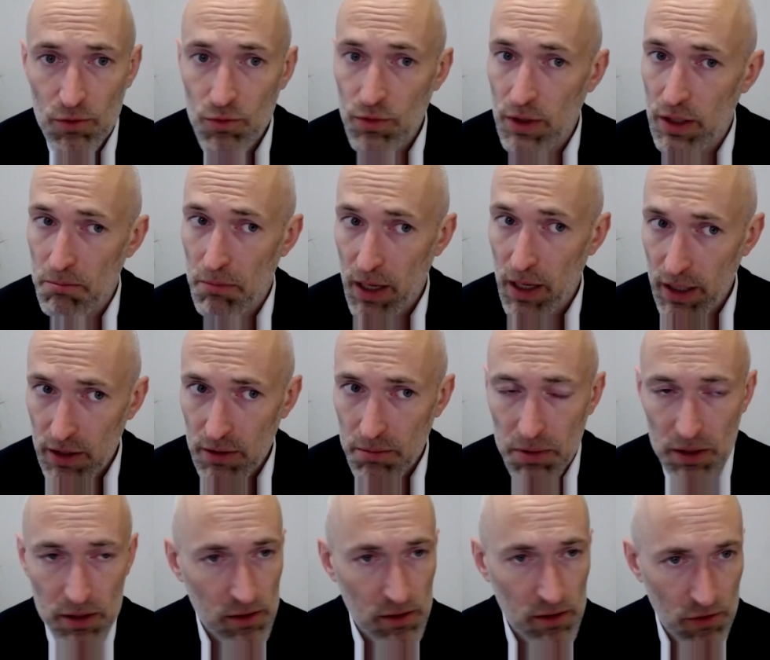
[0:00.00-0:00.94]
We might,
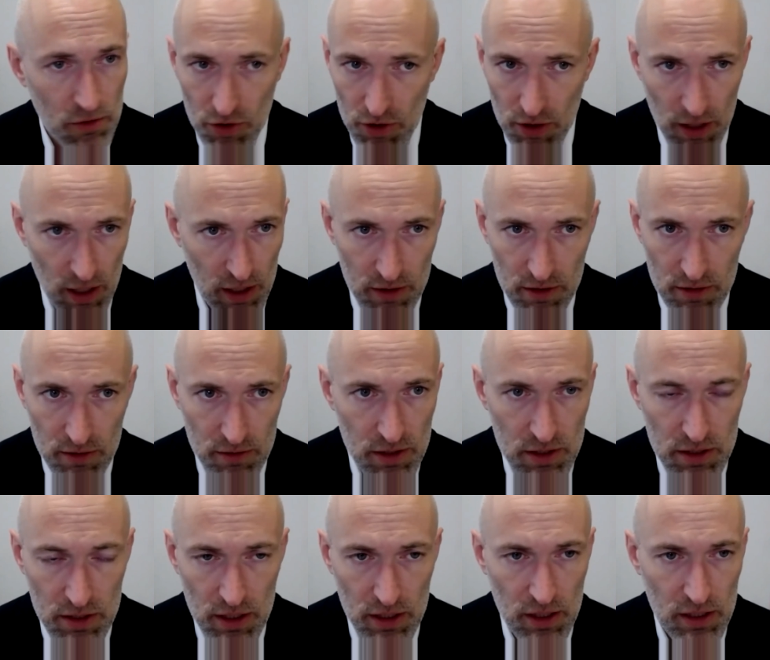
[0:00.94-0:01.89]
but not yet. The
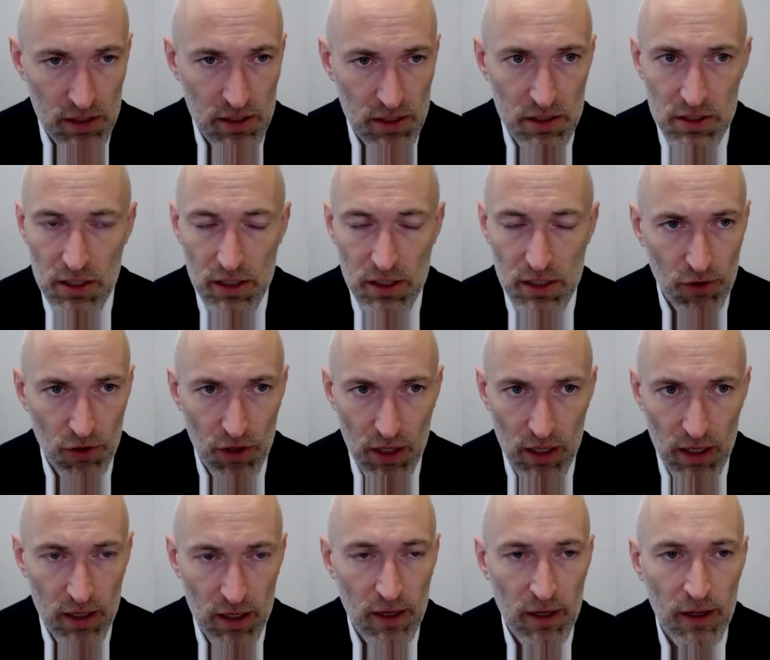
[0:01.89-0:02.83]
studies are still out
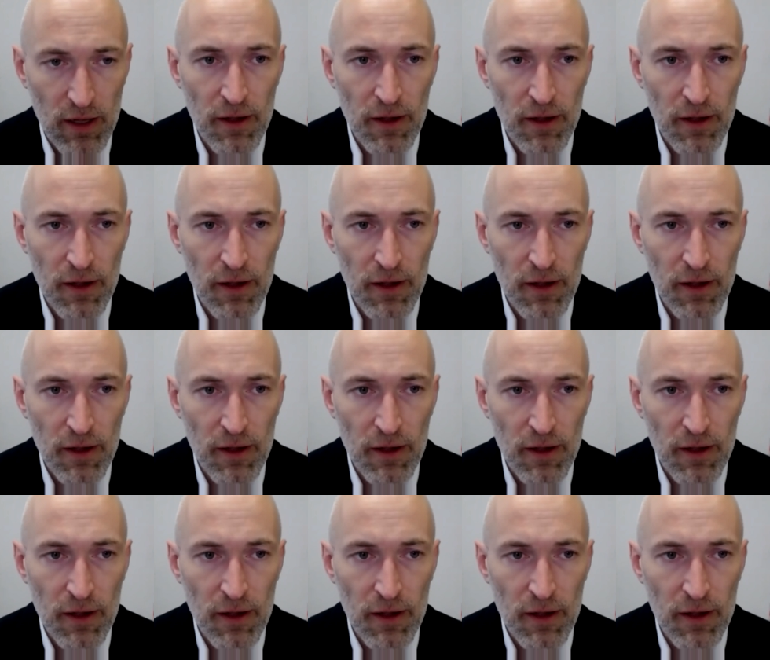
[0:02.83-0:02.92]
there.